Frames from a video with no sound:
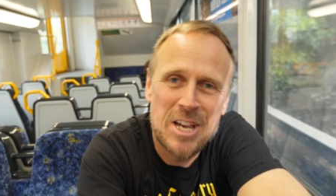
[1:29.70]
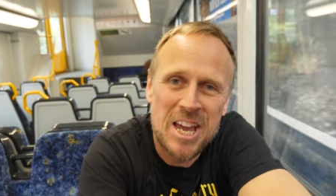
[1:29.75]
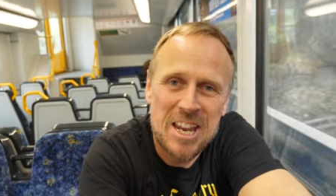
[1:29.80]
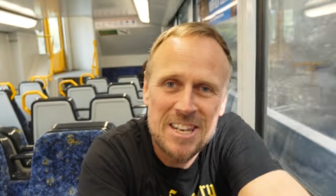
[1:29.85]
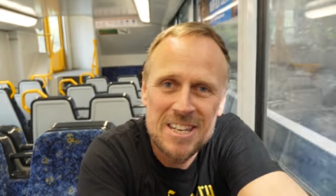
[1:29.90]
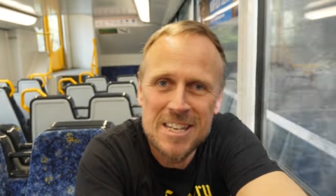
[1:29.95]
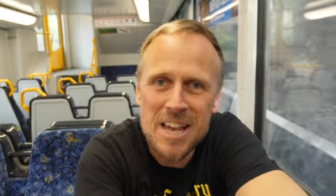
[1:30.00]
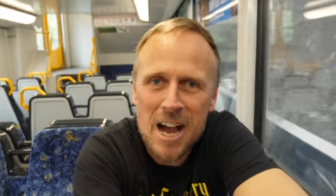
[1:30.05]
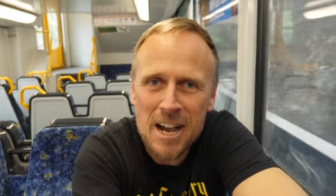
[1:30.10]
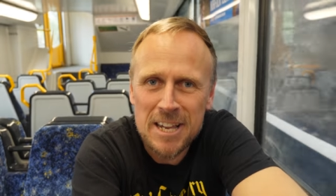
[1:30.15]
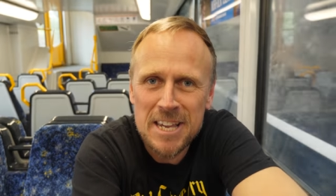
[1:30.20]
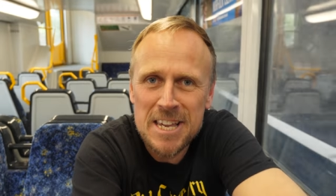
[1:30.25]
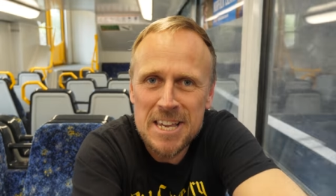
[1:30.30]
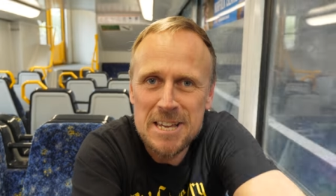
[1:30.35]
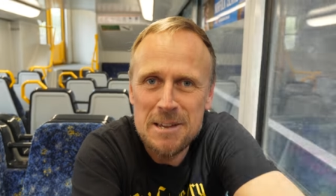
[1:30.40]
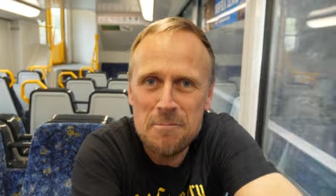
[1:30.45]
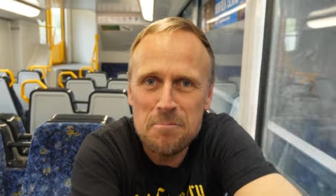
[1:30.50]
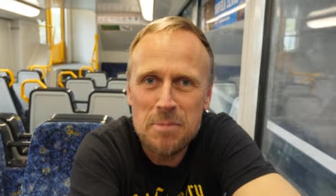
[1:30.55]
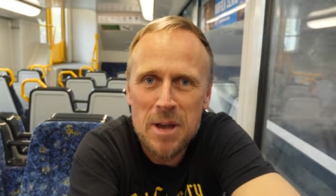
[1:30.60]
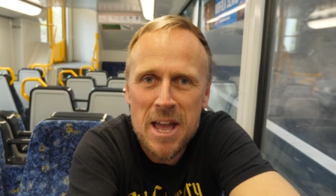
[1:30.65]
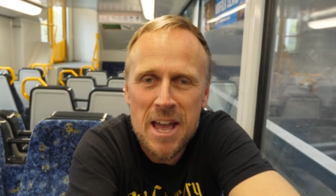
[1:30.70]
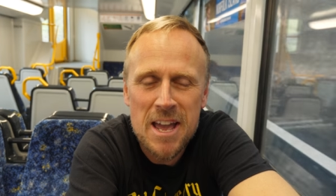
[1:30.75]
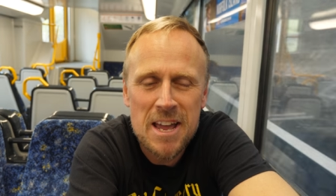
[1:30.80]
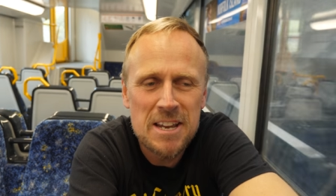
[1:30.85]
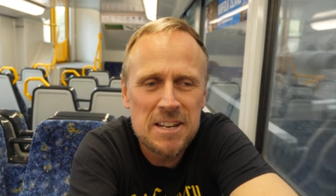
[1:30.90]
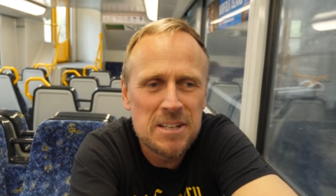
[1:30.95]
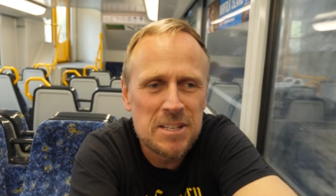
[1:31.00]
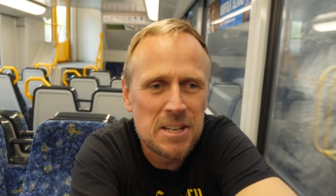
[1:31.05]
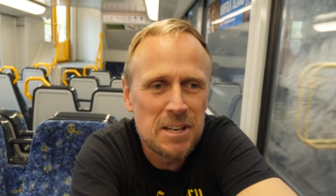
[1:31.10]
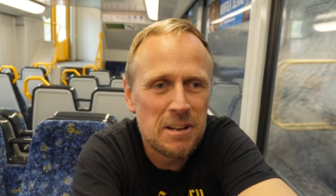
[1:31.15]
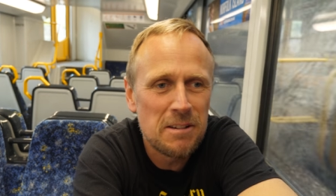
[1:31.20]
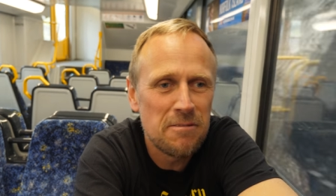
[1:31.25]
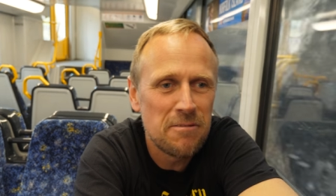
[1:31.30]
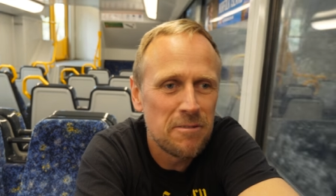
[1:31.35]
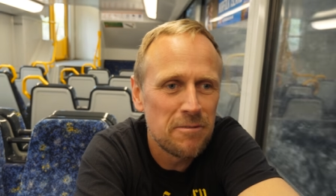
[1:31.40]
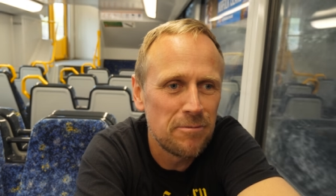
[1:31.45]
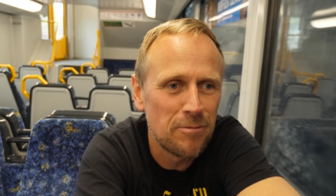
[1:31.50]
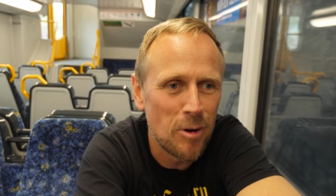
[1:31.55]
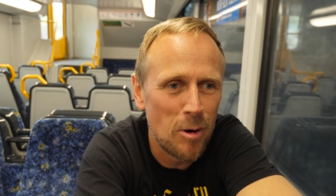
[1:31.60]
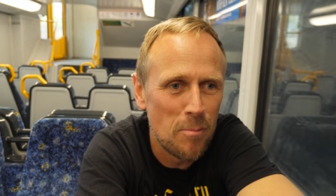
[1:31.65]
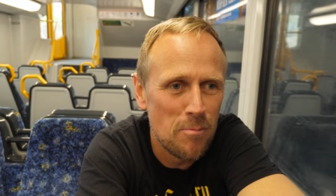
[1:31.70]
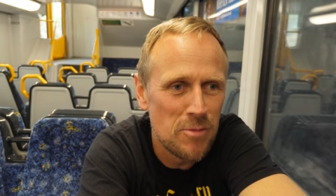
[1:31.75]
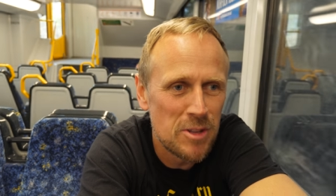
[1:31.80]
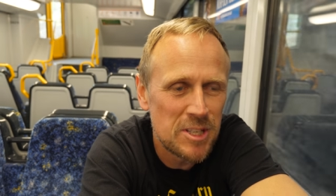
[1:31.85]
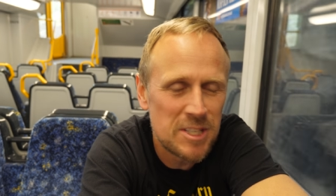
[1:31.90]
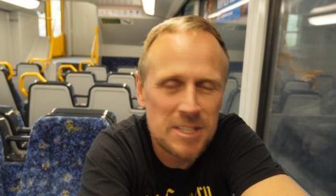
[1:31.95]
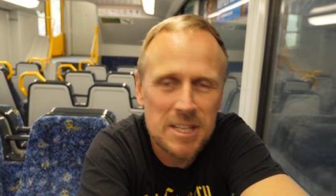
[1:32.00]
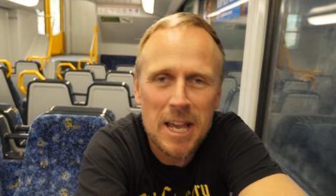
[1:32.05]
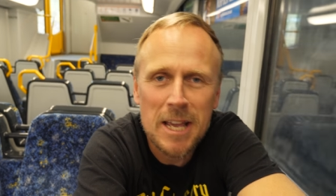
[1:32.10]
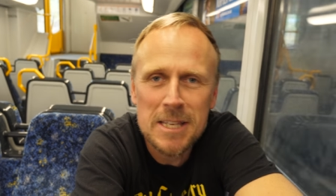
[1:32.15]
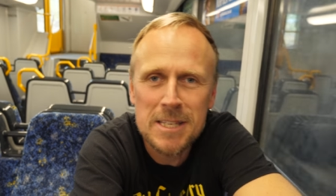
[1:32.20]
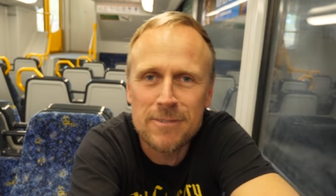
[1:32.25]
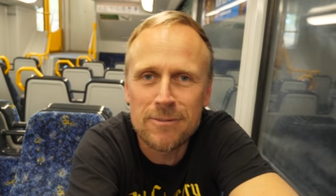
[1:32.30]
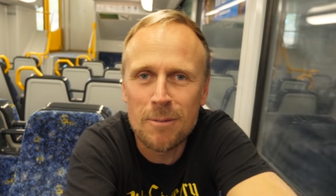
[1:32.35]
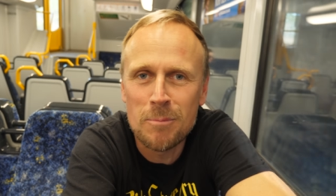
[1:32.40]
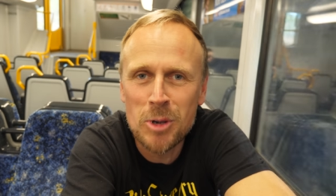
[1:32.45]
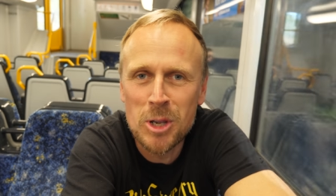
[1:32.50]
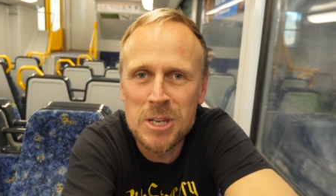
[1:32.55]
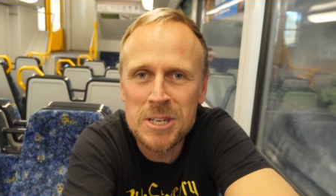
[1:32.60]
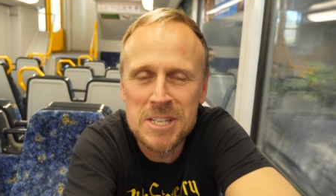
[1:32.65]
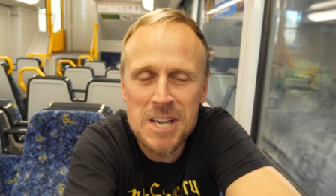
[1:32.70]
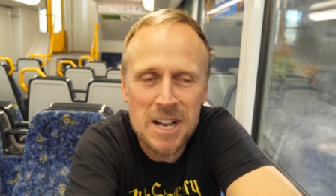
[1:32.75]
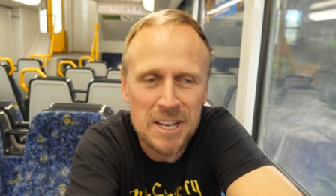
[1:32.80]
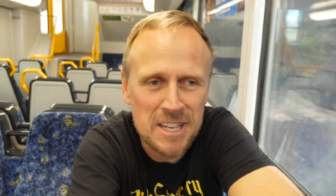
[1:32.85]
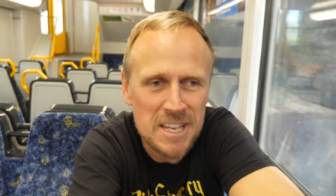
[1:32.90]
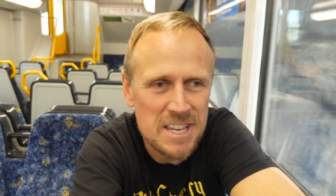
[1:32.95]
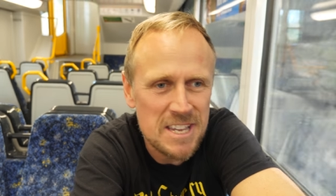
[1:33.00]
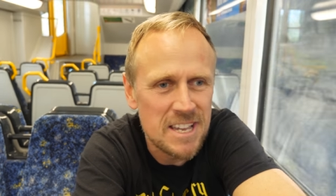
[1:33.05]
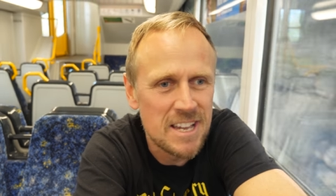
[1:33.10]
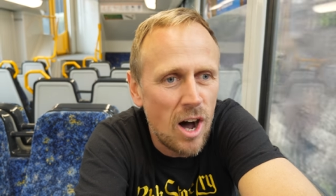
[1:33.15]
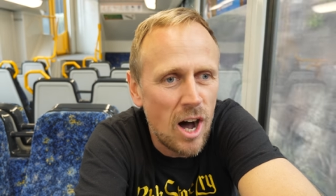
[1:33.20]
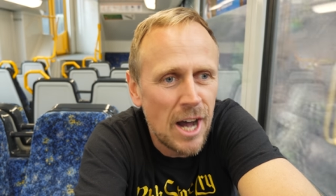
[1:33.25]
Kentucky band from the States, from Kentucky.